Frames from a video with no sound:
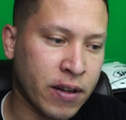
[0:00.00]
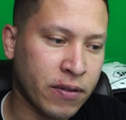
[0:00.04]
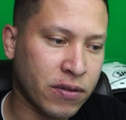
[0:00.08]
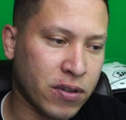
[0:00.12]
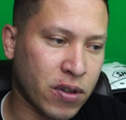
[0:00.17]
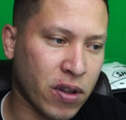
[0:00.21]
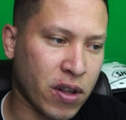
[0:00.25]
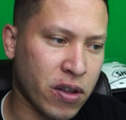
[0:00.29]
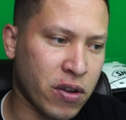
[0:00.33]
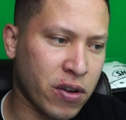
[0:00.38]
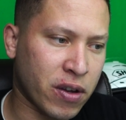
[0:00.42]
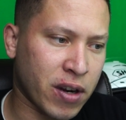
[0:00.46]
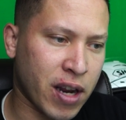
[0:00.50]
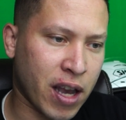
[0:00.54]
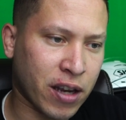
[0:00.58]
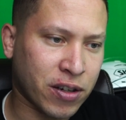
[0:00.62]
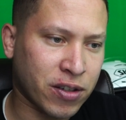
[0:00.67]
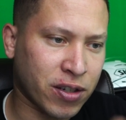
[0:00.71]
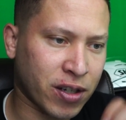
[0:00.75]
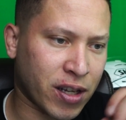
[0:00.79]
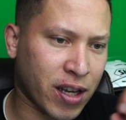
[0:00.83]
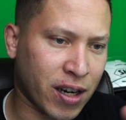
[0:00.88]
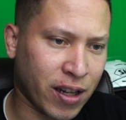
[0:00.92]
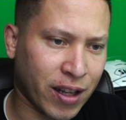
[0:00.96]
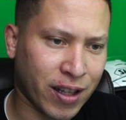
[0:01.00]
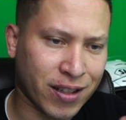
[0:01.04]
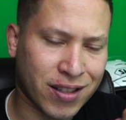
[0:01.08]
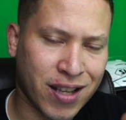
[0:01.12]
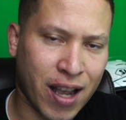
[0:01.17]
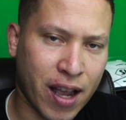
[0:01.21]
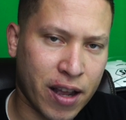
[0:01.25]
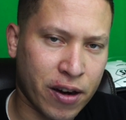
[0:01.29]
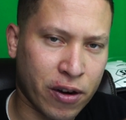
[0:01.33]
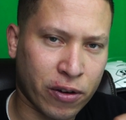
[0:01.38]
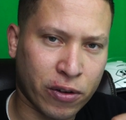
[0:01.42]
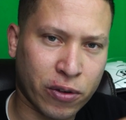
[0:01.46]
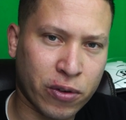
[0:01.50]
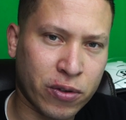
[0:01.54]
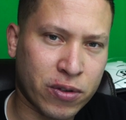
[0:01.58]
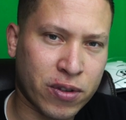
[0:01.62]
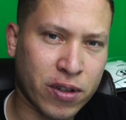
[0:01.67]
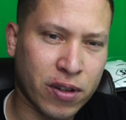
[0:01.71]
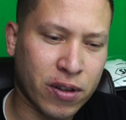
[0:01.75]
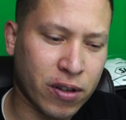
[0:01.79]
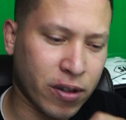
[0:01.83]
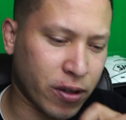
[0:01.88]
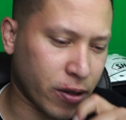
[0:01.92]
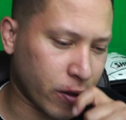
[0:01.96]
so that you can actually kind of like tighten or
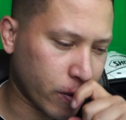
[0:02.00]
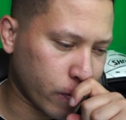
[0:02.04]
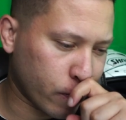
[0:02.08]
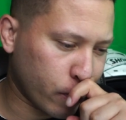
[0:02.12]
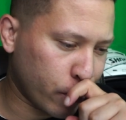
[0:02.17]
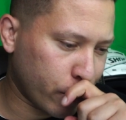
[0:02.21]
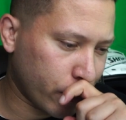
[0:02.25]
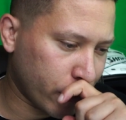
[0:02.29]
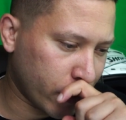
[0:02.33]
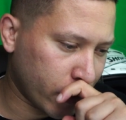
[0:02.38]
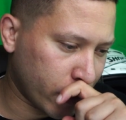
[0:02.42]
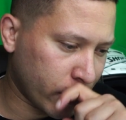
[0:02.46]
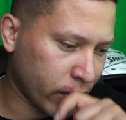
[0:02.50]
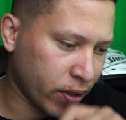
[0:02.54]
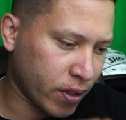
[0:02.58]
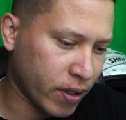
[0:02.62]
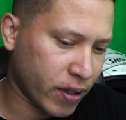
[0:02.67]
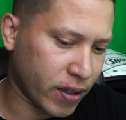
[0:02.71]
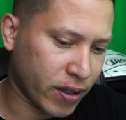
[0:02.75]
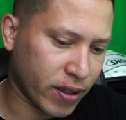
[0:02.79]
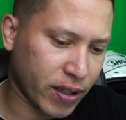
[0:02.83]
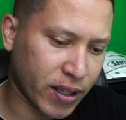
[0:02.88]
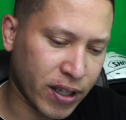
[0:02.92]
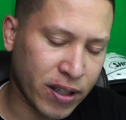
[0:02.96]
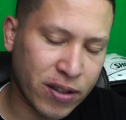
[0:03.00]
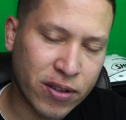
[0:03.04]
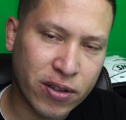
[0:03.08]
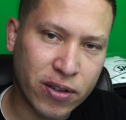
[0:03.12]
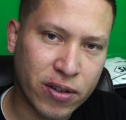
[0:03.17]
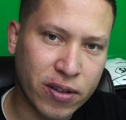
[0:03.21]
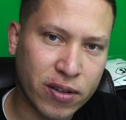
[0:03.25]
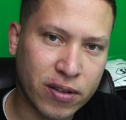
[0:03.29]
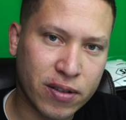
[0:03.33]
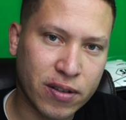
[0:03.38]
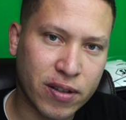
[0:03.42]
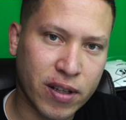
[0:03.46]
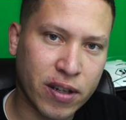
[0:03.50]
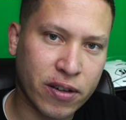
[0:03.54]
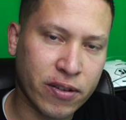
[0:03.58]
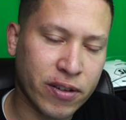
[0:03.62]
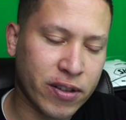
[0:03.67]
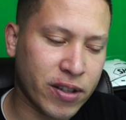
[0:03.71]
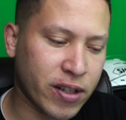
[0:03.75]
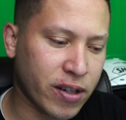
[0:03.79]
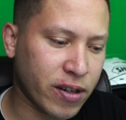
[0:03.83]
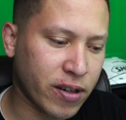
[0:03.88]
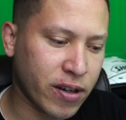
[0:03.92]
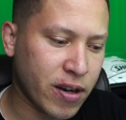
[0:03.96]
loosen the inserts that are
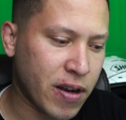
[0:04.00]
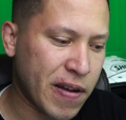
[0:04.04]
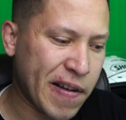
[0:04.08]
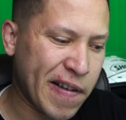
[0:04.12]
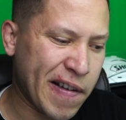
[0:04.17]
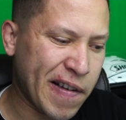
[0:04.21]
in there.